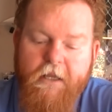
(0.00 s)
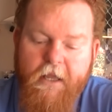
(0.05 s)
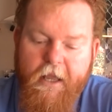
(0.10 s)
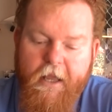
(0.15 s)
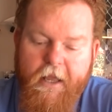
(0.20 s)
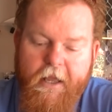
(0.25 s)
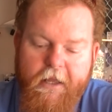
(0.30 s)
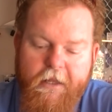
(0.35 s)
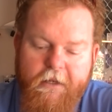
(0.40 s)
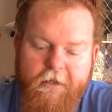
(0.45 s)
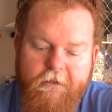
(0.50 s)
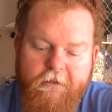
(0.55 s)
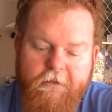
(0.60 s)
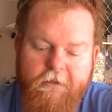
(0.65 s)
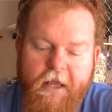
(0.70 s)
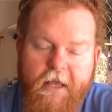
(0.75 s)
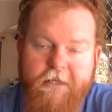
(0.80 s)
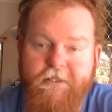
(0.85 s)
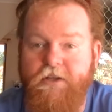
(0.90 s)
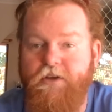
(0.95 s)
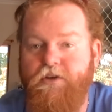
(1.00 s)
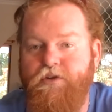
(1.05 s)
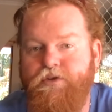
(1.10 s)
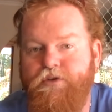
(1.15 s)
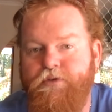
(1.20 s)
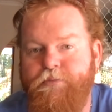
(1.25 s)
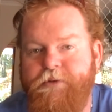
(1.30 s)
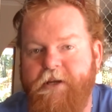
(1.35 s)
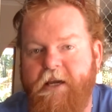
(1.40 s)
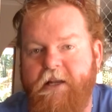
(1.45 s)
and has a
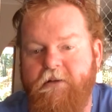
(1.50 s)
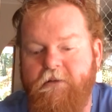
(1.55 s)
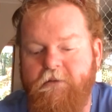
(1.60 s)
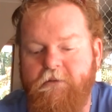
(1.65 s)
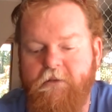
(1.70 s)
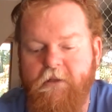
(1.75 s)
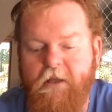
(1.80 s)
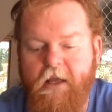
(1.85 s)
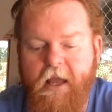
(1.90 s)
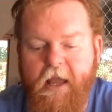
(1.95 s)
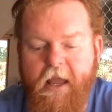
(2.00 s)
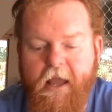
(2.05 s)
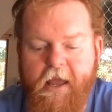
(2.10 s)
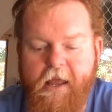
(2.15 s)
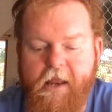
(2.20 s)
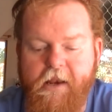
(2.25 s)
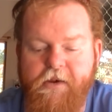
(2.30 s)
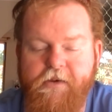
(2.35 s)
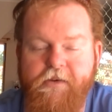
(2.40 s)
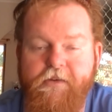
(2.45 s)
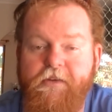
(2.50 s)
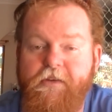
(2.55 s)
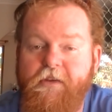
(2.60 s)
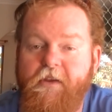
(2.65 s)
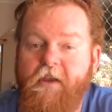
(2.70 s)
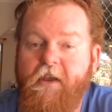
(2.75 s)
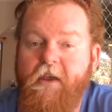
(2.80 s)
YouTube channel and